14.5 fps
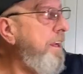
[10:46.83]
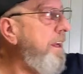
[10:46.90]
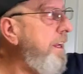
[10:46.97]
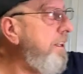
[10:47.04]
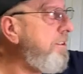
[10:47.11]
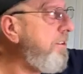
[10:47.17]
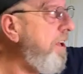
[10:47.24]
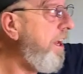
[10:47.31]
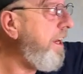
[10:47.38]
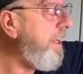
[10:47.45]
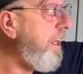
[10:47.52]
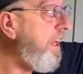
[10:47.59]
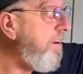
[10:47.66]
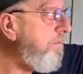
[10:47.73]
It's not a
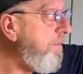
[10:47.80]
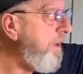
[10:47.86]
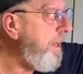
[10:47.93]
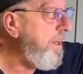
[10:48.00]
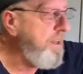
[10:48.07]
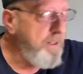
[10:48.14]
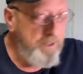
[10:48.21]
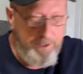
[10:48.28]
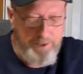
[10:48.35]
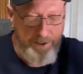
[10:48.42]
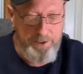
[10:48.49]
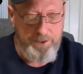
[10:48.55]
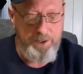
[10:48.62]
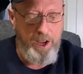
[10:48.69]
give me.
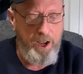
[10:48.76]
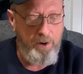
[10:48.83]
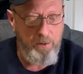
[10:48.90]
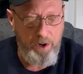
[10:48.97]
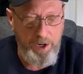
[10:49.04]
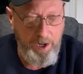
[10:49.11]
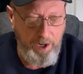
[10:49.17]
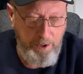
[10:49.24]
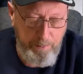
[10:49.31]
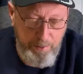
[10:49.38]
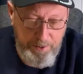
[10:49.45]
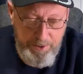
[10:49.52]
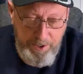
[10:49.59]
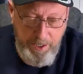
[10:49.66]
This is
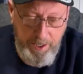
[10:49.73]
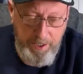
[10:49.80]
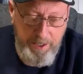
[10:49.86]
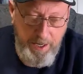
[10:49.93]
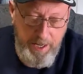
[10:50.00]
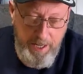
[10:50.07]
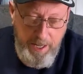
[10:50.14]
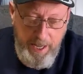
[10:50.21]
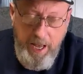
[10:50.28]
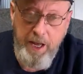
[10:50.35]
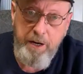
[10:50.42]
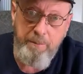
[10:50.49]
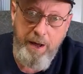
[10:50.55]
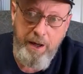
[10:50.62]
100%
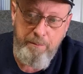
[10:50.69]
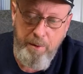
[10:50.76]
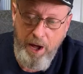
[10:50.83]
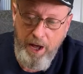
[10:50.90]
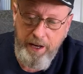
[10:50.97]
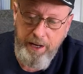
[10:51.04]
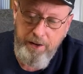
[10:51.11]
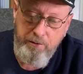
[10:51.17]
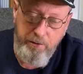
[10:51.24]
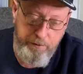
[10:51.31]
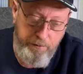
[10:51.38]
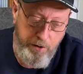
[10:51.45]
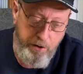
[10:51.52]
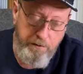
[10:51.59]
out of my pocket
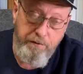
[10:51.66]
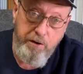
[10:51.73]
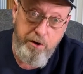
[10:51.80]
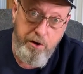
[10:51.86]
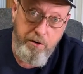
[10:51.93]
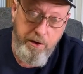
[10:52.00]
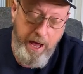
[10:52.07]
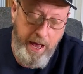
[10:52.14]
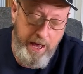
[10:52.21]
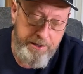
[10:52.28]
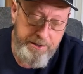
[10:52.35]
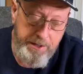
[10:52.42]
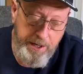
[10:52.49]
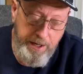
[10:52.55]
review for you
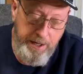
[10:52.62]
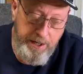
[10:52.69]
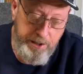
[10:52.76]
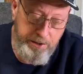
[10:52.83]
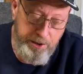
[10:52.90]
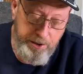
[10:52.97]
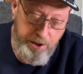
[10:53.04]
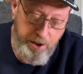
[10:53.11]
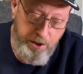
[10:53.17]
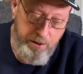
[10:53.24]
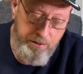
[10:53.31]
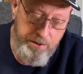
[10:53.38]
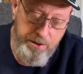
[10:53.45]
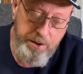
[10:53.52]
guys to use.